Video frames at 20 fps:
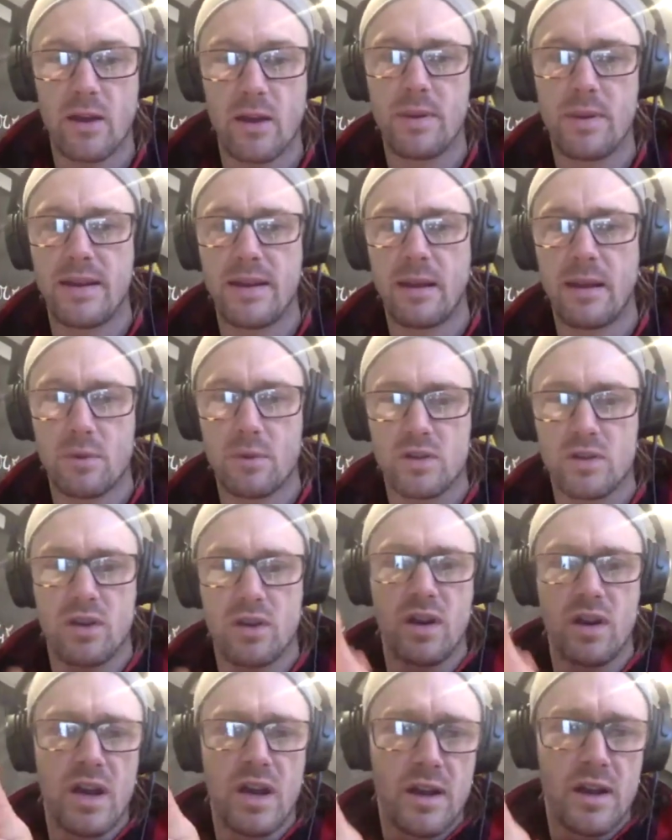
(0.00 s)
being able to
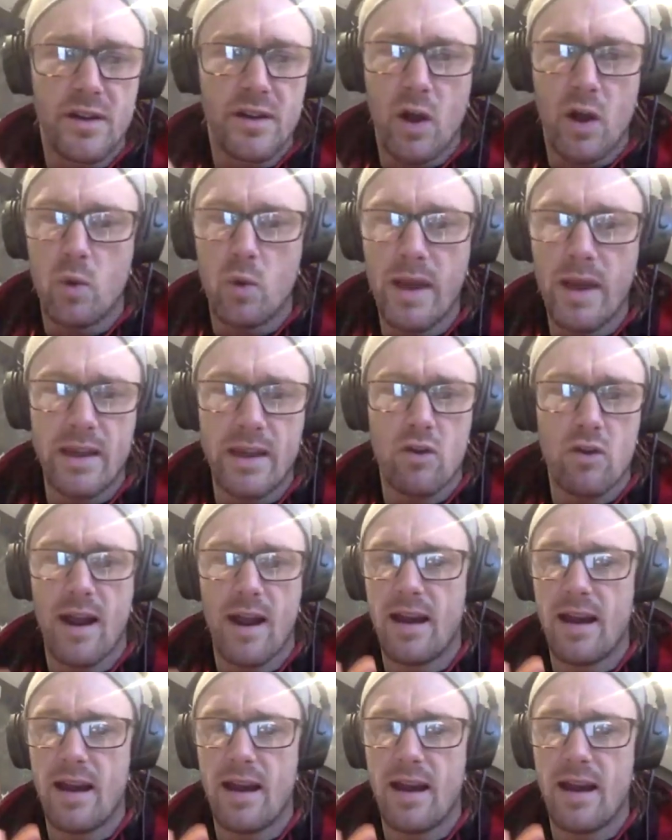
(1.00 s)
know where you're at,